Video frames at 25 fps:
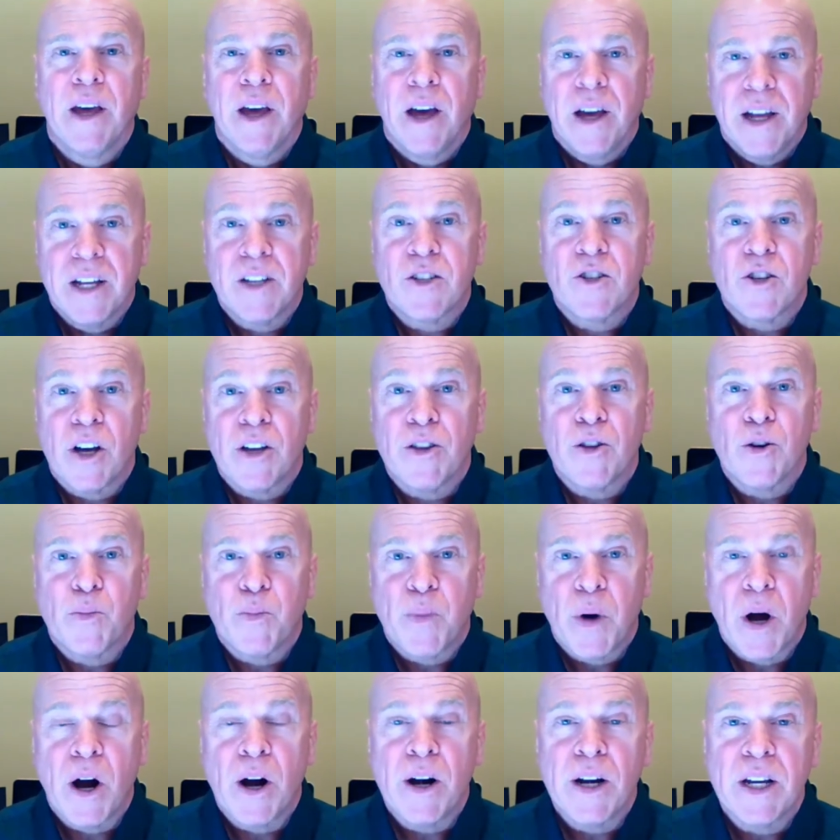It's other
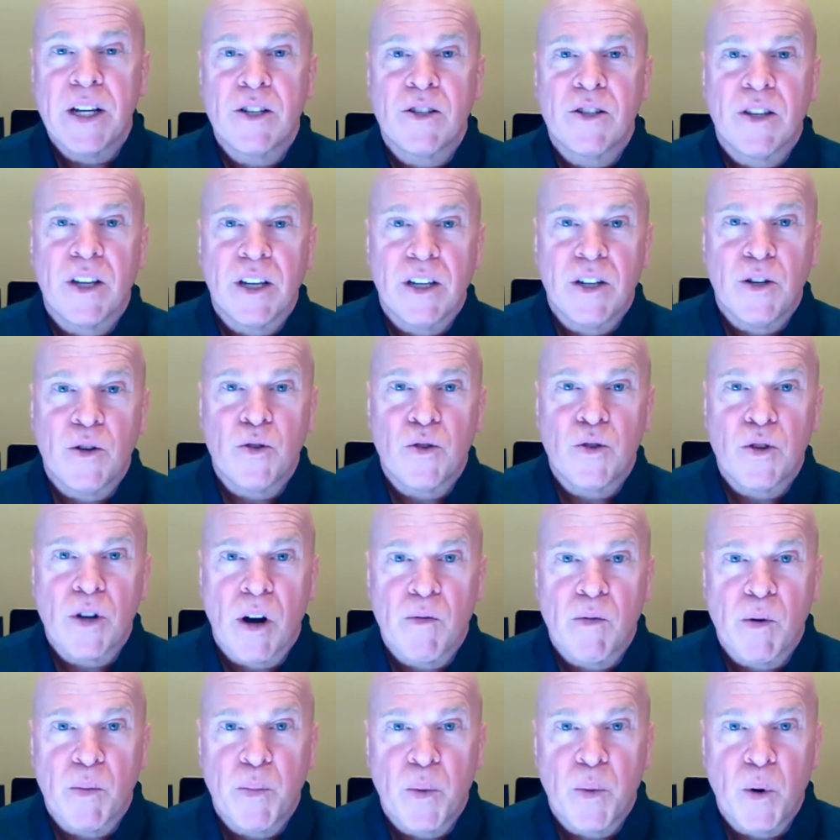parties that use our
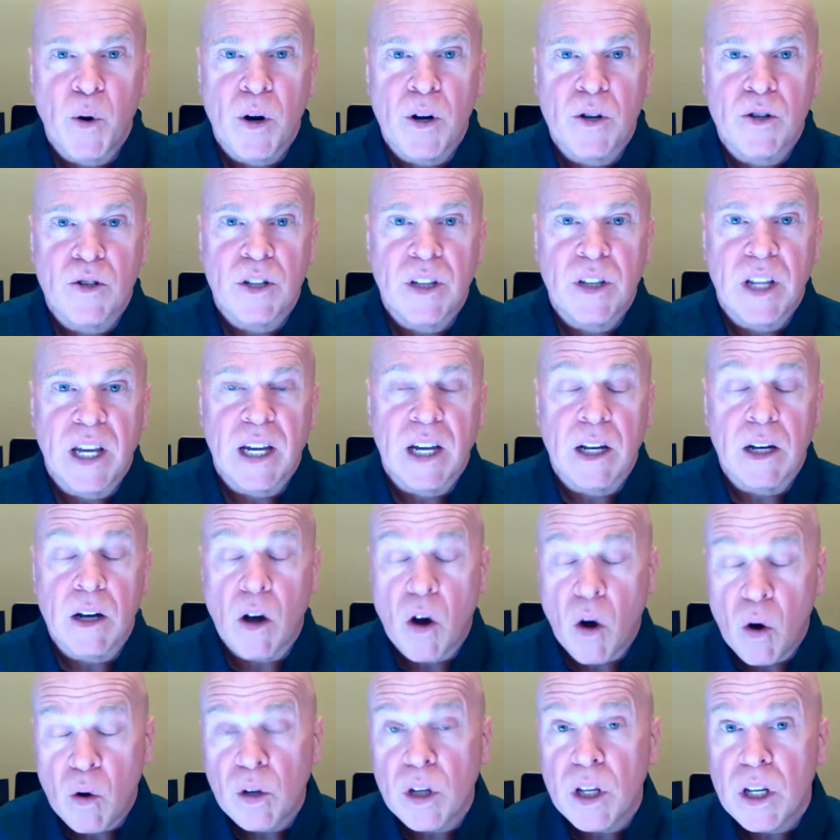reports, and they can
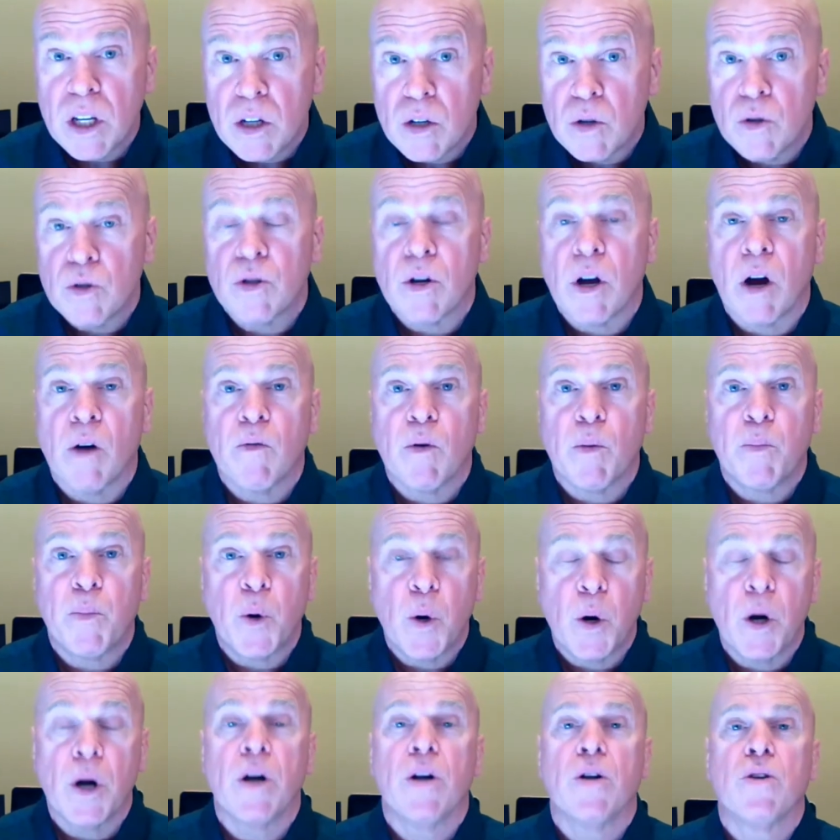only use our
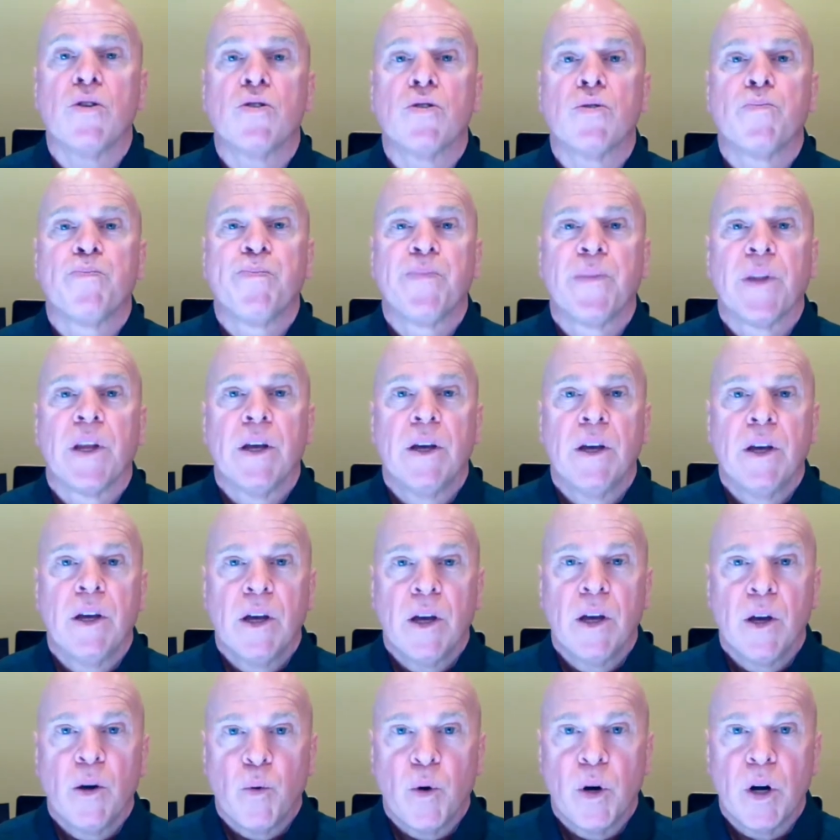reports
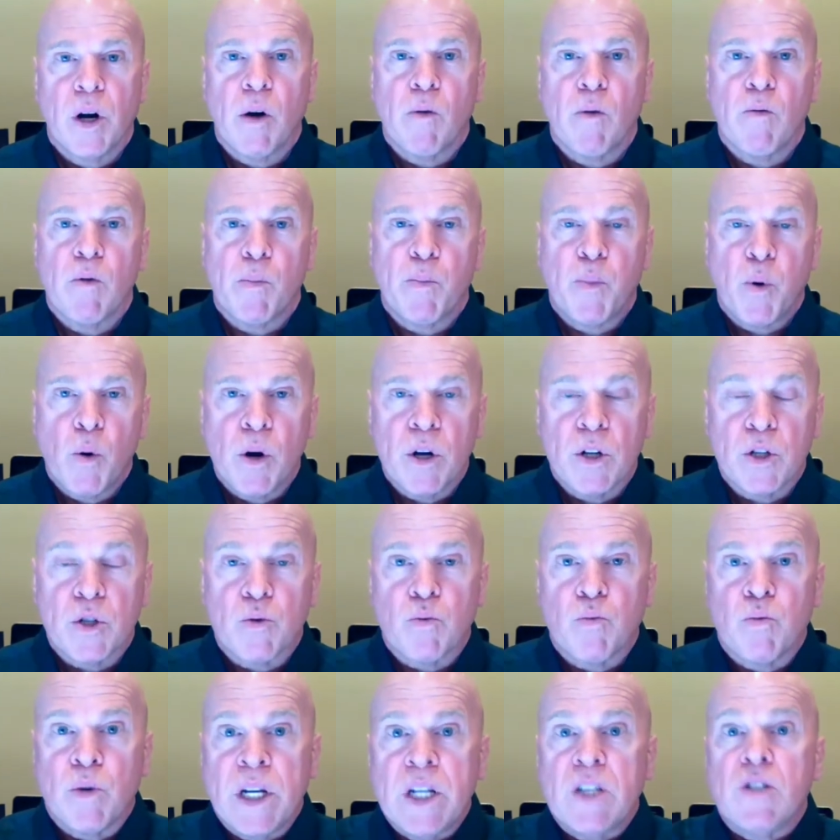when our reports
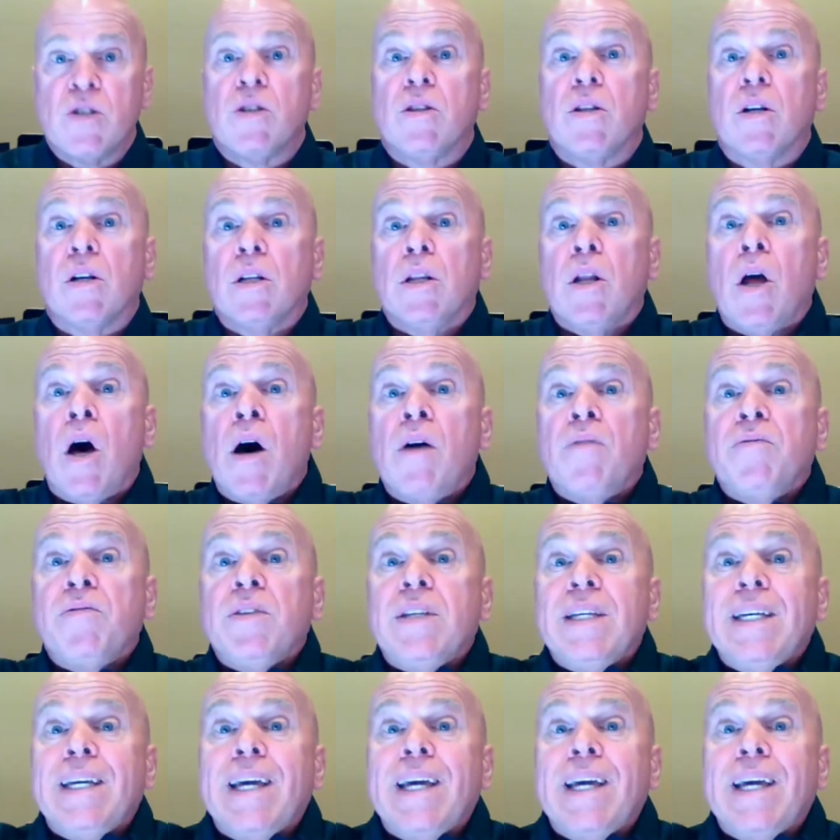reach the lofty